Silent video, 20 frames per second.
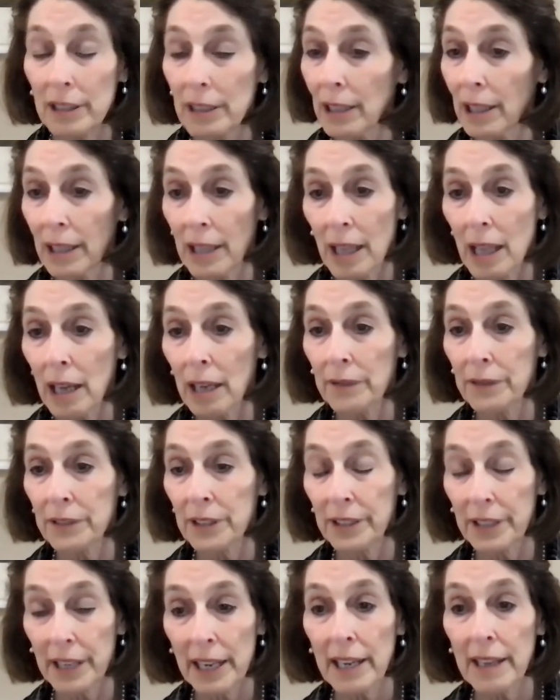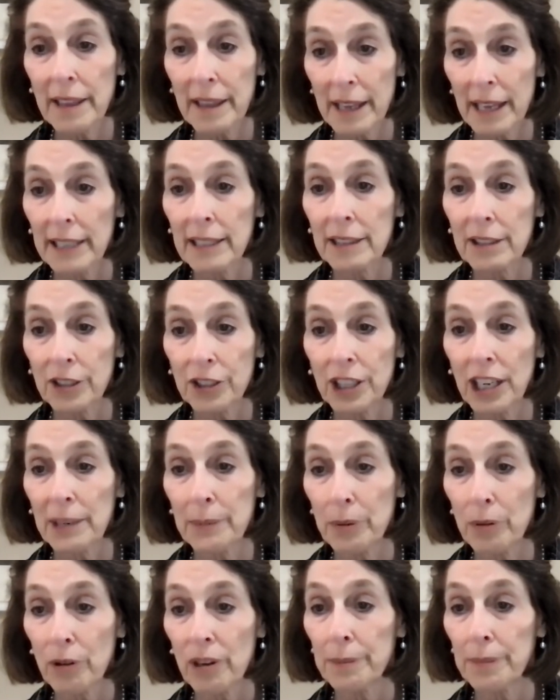alive today thanks to
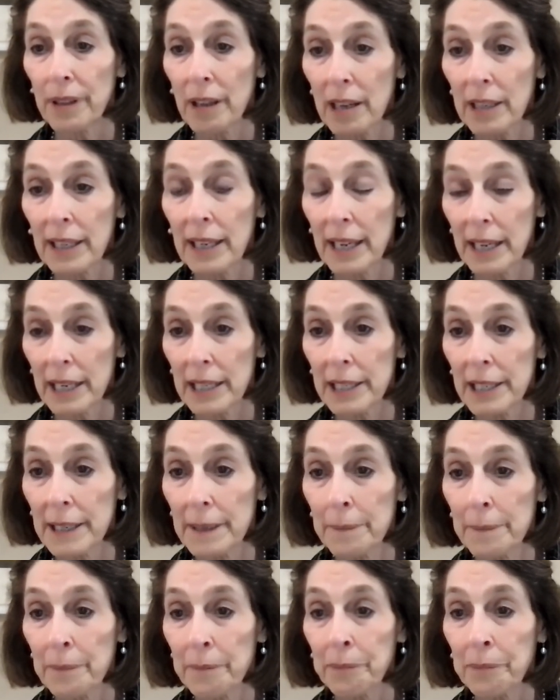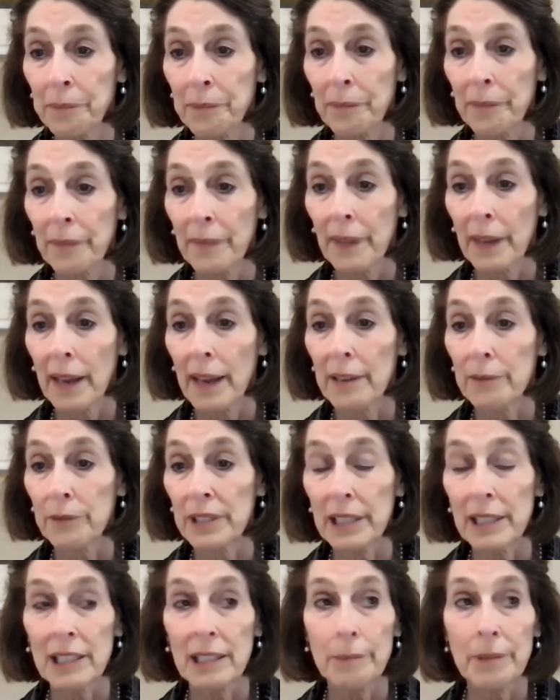checkpoint blockade. And we
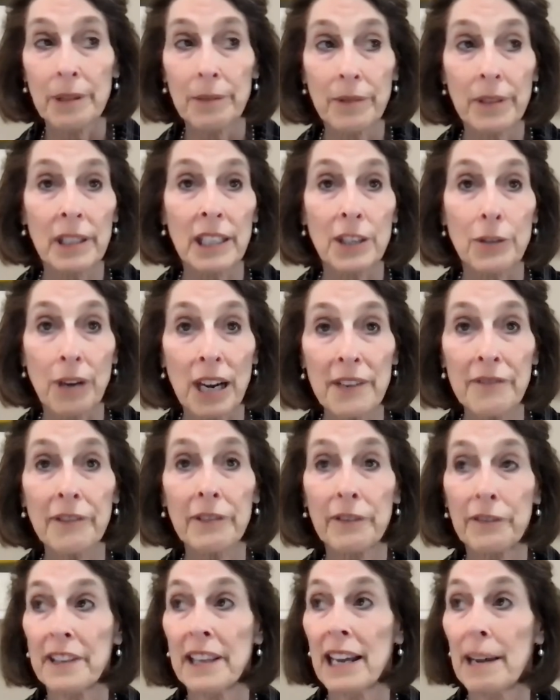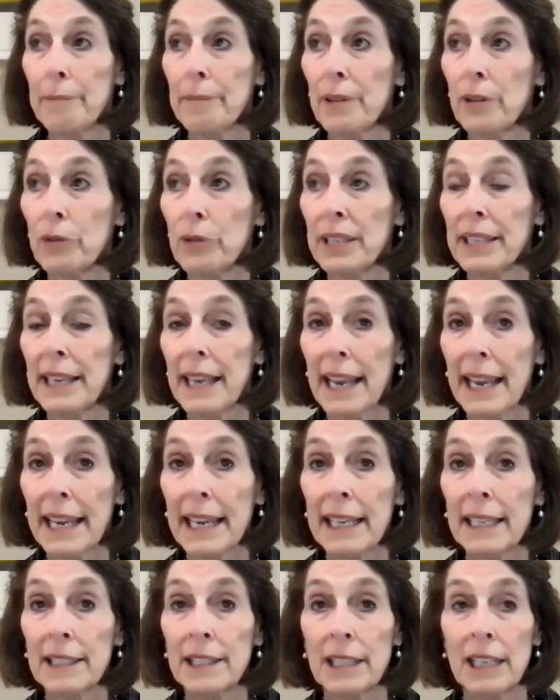need to be really grateful for that, but we
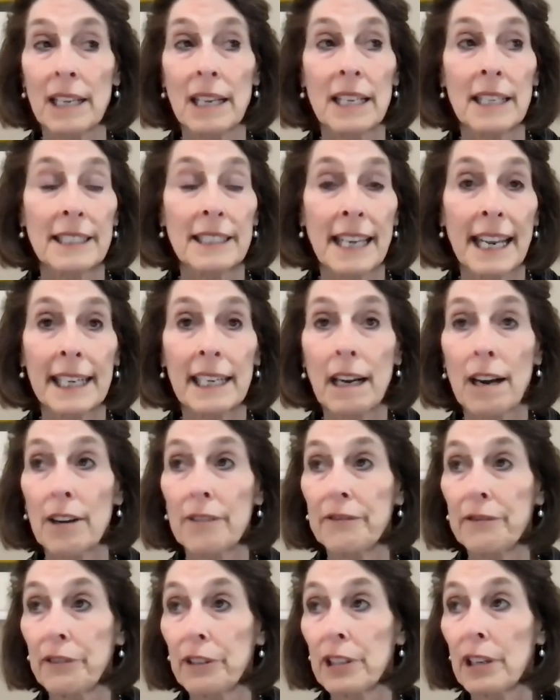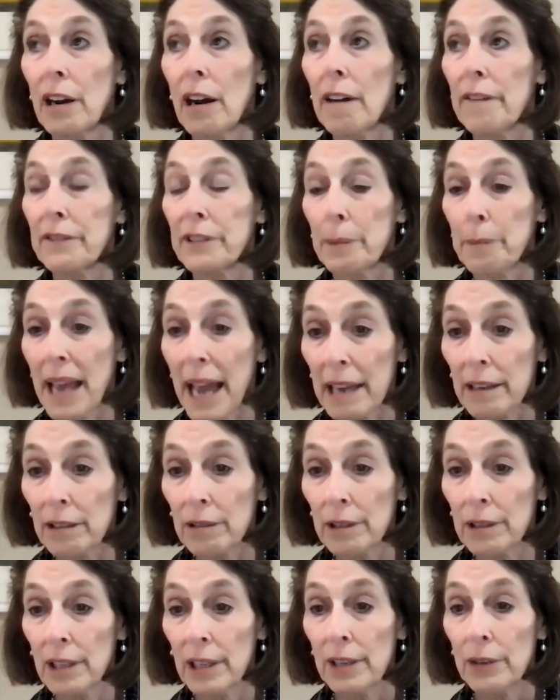can't take our foot off the
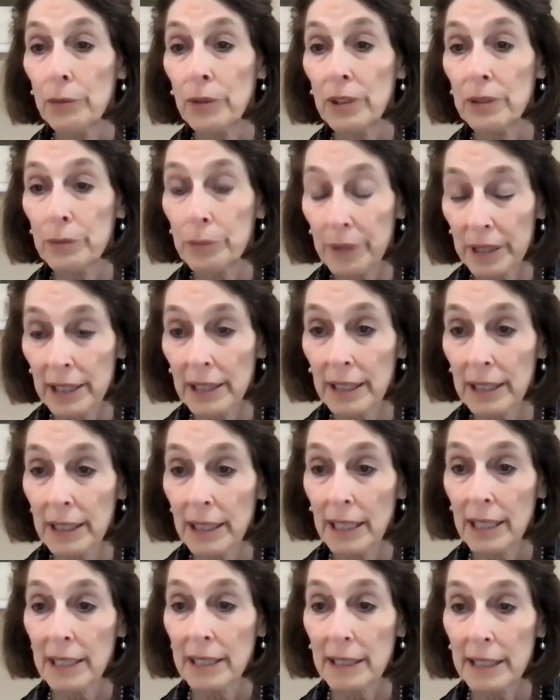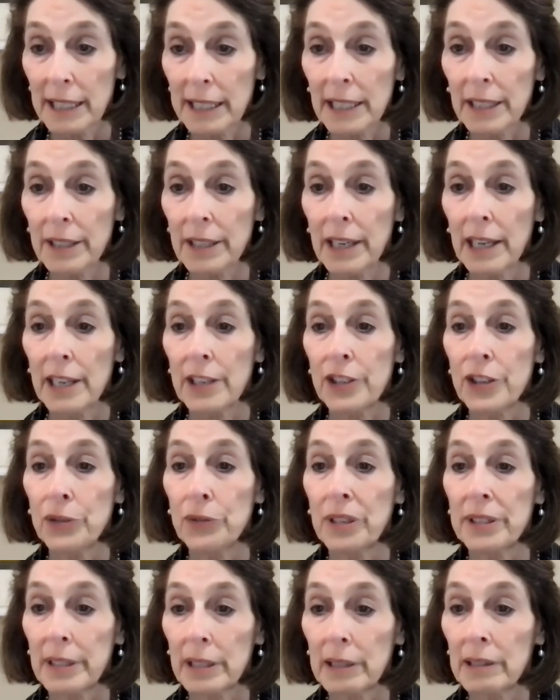pedal. We really need to
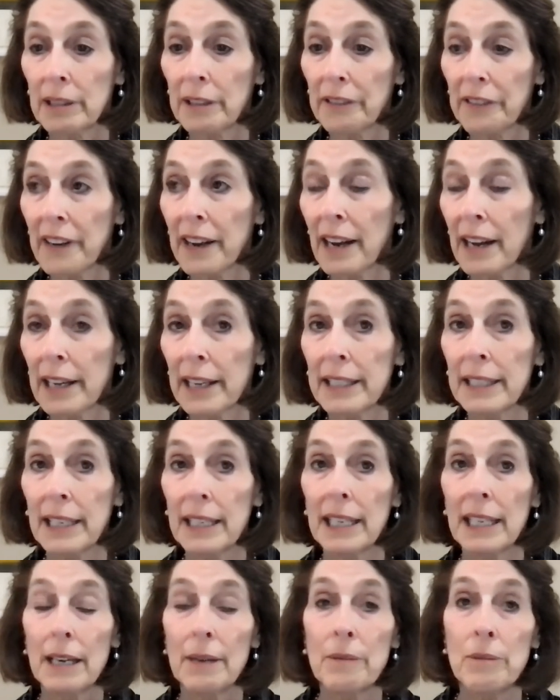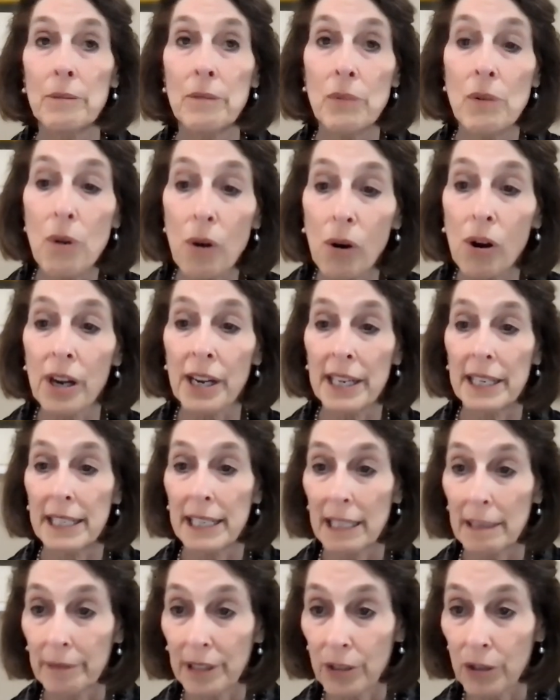identify more
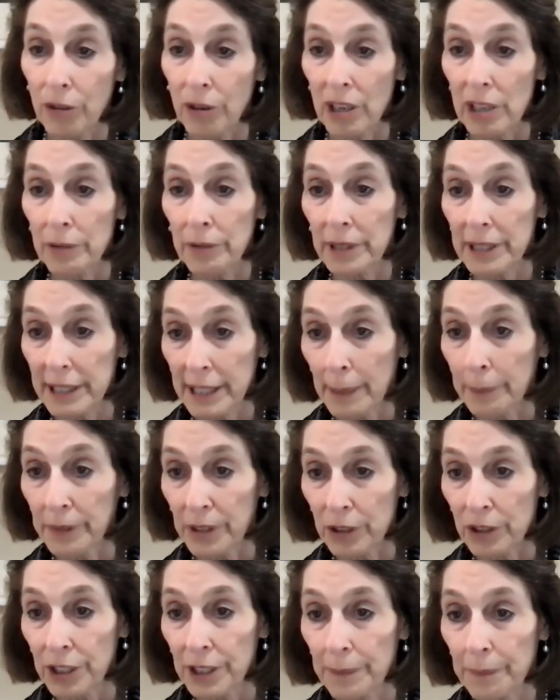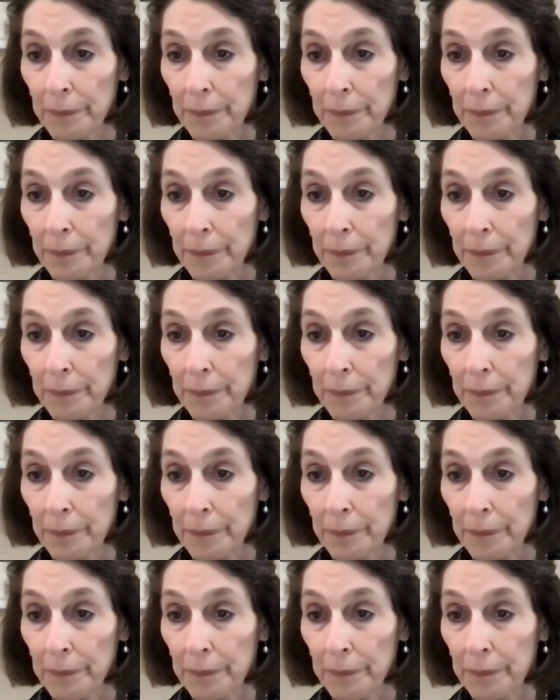inhibitory receptors